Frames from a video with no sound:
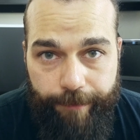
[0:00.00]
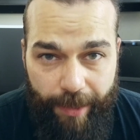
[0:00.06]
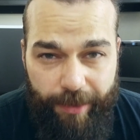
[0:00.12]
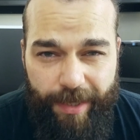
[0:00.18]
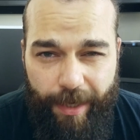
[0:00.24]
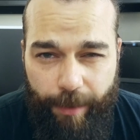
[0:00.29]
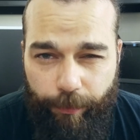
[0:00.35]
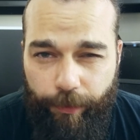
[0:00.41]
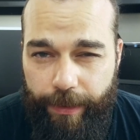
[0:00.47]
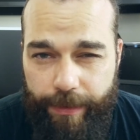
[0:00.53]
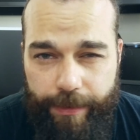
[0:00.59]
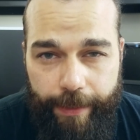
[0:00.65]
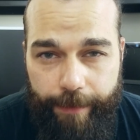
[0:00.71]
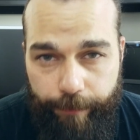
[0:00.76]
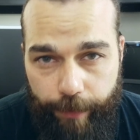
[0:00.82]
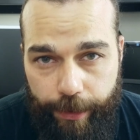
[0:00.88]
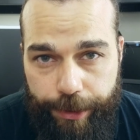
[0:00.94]
I was on a pretty
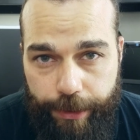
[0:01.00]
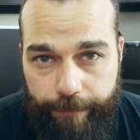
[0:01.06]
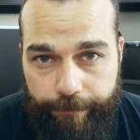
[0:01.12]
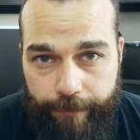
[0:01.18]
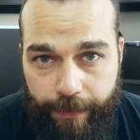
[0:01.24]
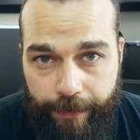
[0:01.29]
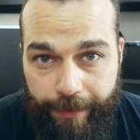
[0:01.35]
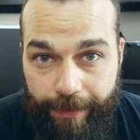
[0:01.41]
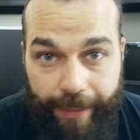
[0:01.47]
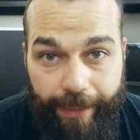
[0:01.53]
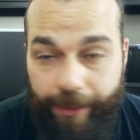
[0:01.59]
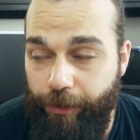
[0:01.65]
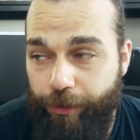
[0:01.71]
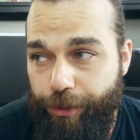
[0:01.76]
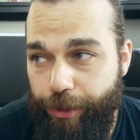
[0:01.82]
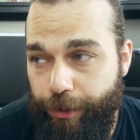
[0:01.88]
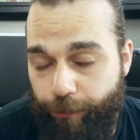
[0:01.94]
tight budget, and I
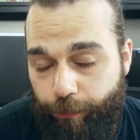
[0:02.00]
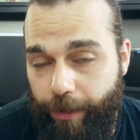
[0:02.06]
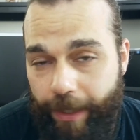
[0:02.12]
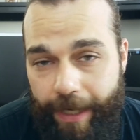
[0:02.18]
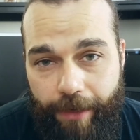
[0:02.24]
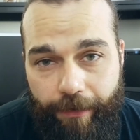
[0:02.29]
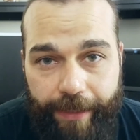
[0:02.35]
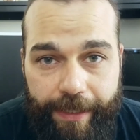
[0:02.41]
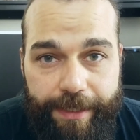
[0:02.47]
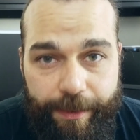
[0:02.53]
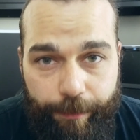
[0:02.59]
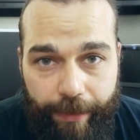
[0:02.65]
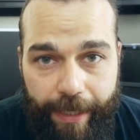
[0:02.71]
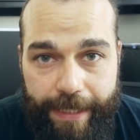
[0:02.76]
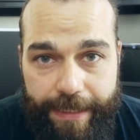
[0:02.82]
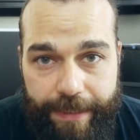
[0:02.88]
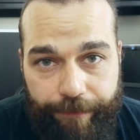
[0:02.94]
couldn't just run out and get
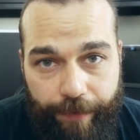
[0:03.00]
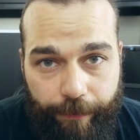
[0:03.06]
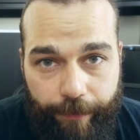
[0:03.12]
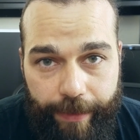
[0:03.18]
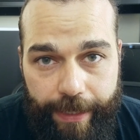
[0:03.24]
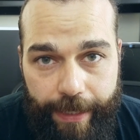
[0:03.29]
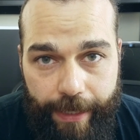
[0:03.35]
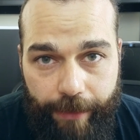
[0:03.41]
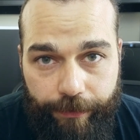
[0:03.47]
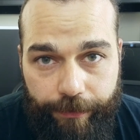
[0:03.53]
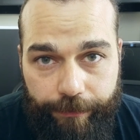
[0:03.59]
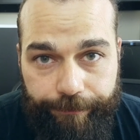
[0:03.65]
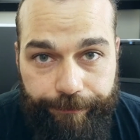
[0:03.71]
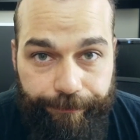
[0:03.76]
supplies if I ran out.